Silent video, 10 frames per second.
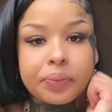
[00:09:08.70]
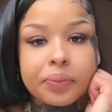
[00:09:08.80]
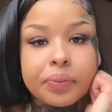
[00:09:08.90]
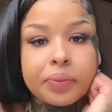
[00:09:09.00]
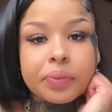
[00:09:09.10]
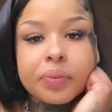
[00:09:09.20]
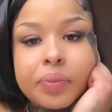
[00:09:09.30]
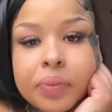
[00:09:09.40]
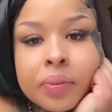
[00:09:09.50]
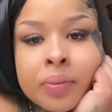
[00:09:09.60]

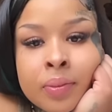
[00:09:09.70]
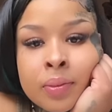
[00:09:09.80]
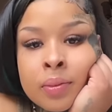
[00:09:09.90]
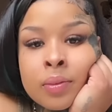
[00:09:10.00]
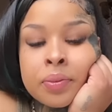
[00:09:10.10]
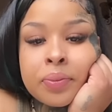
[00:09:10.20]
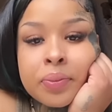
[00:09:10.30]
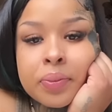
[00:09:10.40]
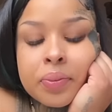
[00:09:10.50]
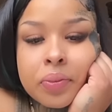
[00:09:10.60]

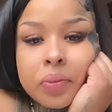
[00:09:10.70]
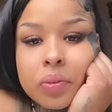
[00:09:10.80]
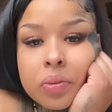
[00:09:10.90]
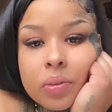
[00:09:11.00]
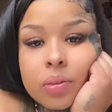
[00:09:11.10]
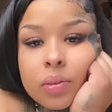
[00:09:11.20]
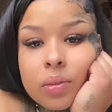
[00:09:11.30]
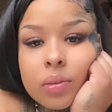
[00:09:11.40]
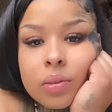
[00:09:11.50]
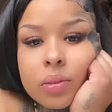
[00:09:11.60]

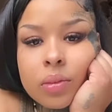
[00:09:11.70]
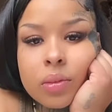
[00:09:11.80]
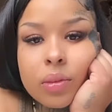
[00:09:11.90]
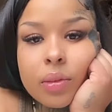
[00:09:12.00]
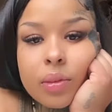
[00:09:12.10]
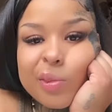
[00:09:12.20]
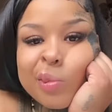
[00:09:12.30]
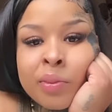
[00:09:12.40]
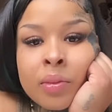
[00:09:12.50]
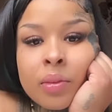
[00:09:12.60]

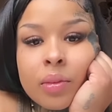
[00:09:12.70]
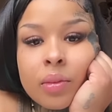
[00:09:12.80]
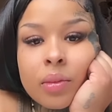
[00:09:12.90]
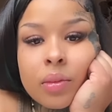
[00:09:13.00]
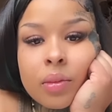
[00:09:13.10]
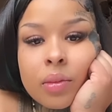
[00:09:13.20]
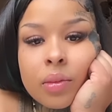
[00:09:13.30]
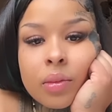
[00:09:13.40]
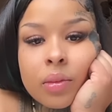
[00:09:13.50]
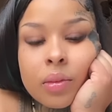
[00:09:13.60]

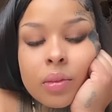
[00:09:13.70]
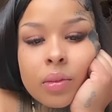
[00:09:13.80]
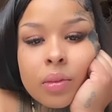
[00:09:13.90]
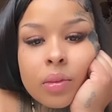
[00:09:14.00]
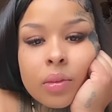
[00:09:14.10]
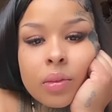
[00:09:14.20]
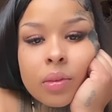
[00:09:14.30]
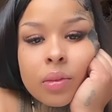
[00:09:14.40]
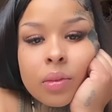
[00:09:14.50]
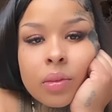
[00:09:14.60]

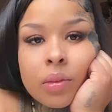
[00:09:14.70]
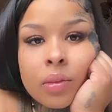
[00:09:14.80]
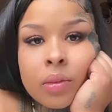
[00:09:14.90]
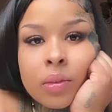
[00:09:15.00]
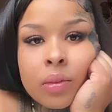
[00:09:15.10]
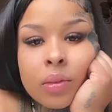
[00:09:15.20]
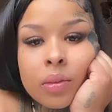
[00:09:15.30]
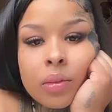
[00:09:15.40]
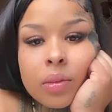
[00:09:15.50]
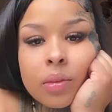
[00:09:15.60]

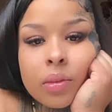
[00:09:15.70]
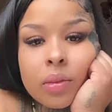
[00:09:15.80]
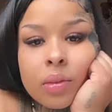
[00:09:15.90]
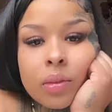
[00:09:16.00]
Nobody speaks.